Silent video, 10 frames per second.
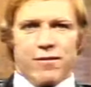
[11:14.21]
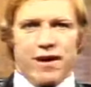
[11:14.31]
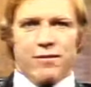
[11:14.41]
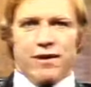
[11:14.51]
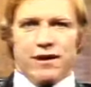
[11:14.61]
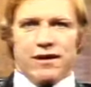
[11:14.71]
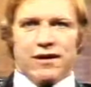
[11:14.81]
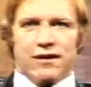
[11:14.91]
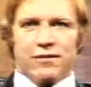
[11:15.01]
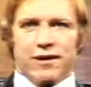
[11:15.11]
might have been a
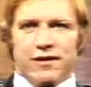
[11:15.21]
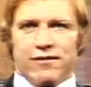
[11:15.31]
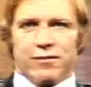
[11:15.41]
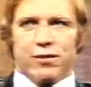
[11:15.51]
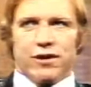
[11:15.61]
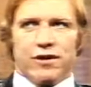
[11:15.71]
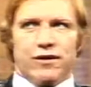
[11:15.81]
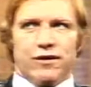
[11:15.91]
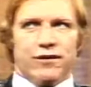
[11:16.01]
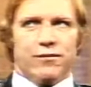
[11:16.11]
little bit of a burden
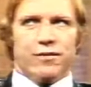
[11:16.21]
to them,